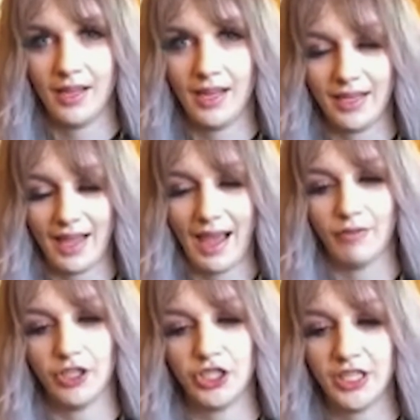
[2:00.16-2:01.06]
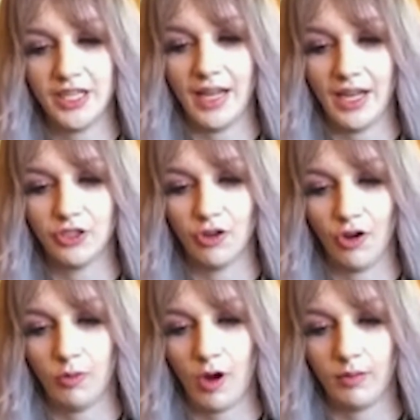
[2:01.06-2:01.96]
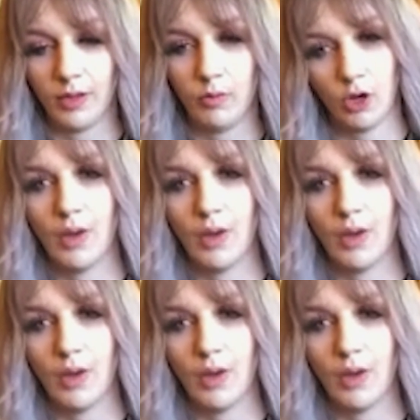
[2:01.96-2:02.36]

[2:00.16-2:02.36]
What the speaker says: any average teenage girl probably would have